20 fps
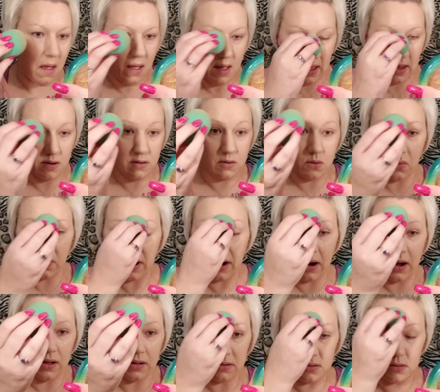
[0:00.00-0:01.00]
I don't know
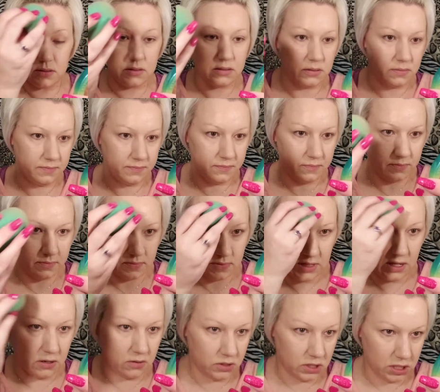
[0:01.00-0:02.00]
where else.
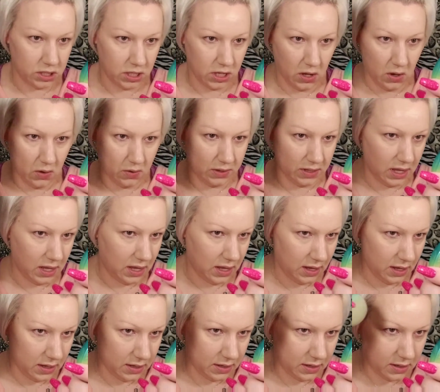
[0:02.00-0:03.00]
Those are the
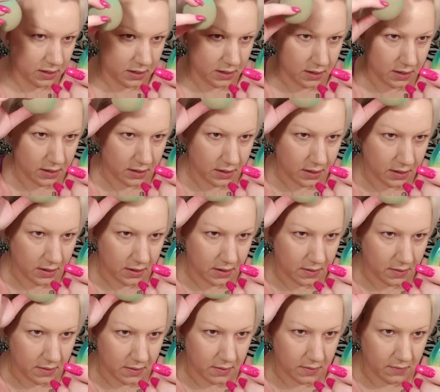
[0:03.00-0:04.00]
only
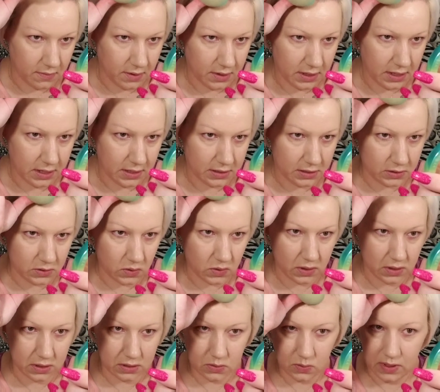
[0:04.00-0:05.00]
really
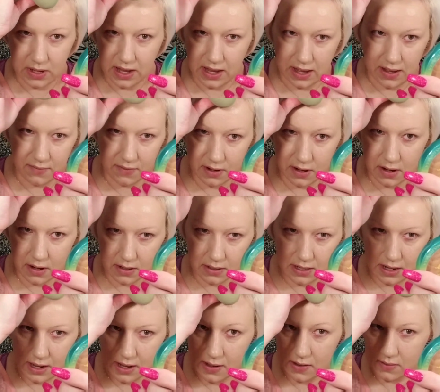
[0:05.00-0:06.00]
stores we have in our
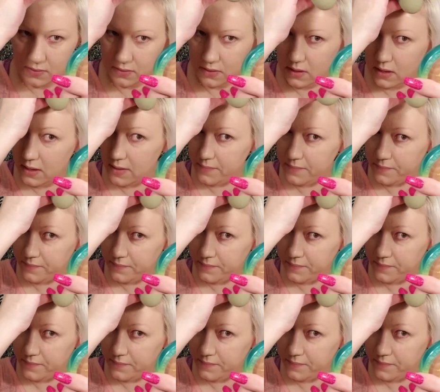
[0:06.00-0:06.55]
town that